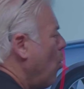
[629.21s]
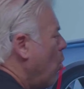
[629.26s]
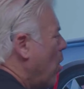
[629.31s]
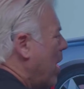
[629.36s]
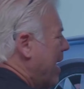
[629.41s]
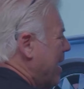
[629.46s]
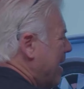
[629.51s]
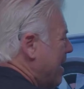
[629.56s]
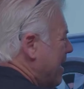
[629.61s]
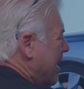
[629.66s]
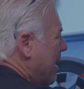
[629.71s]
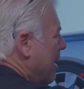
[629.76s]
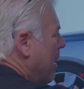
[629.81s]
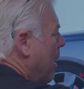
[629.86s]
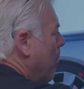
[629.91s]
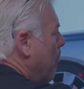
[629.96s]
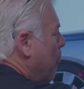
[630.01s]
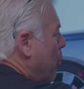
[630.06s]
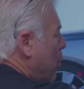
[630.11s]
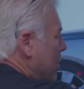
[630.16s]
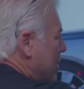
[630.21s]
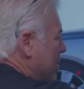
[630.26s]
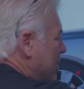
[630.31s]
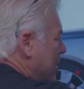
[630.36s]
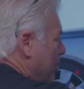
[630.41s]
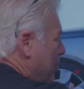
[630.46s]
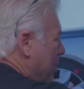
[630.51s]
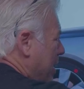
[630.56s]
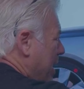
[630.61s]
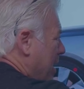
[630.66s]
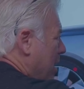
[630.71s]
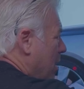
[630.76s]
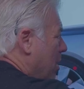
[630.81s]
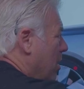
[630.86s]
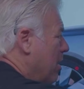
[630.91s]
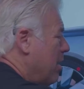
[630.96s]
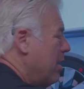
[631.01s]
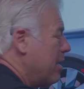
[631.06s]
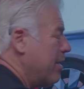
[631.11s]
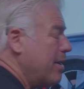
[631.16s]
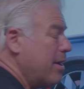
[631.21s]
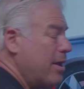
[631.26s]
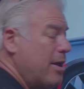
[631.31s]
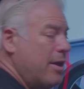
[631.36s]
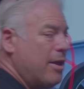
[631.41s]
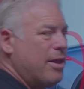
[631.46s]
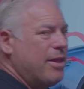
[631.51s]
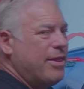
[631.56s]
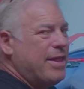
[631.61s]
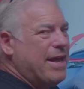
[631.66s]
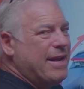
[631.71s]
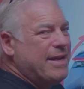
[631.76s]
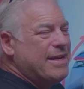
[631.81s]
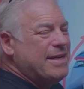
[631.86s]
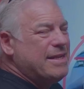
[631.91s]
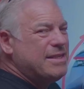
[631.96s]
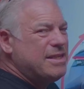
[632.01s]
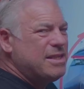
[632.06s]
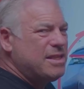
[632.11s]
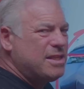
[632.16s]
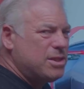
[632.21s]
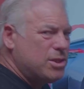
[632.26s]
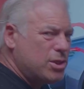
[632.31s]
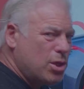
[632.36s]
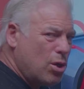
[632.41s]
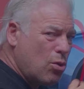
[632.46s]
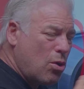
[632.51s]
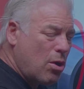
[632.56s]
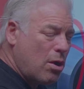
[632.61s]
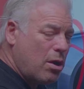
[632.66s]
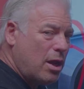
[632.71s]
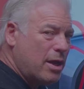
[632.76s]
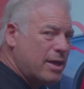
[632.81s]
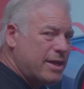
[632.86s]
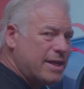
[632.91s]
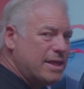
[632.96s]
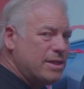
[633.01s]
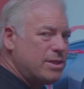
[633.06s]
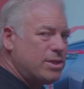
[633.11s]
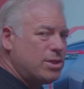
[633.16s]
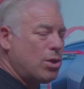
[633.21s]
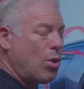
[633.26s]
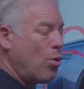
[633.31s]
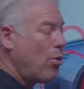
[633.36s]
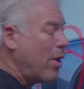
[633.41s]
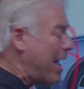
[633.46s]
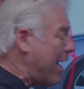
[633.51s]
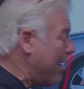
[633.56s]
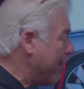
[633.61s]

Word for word: Why put something on that is so clunky, so